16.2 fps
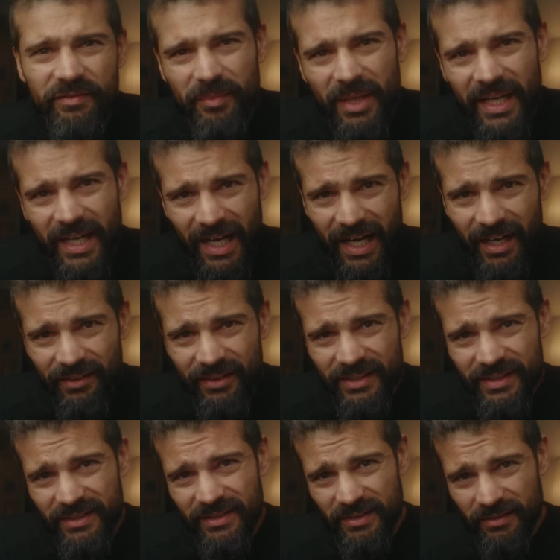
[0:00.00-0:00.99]
if my
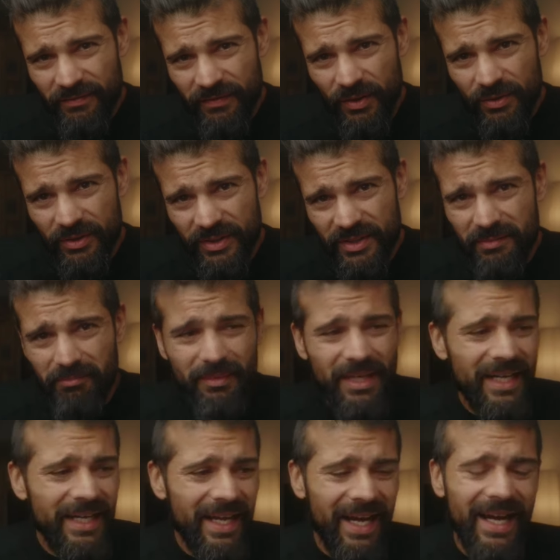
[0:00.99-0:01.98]
iris is in focus,
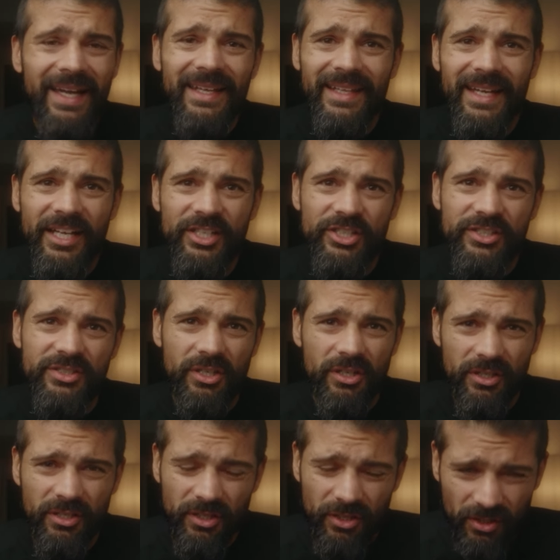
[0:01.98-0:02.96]
my eyelashes
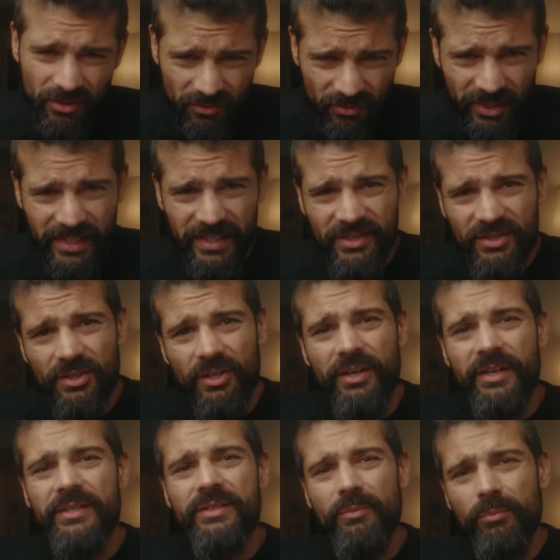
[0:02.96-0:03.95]
are already
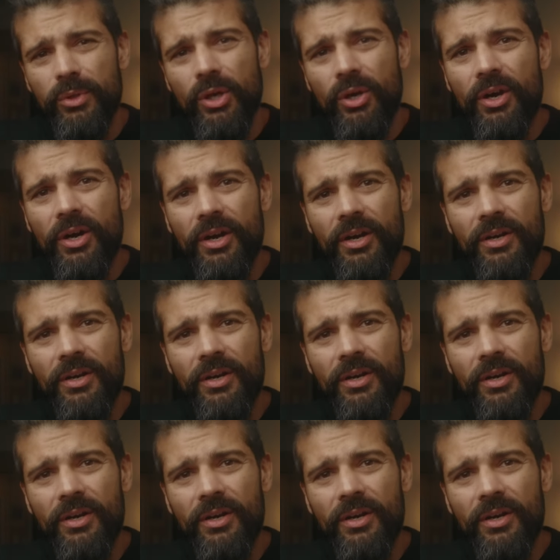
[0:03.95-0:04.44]
starting to blur.